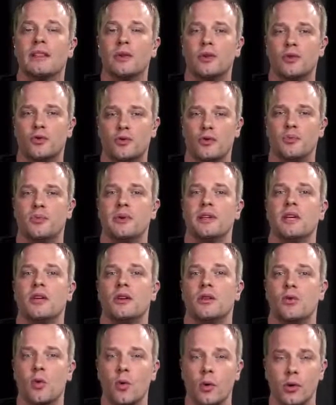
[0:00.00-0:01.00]
Those would
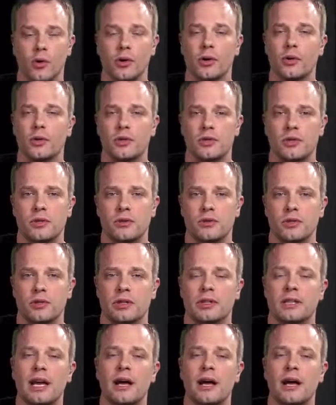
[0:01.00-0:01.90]
be quarter notes usually.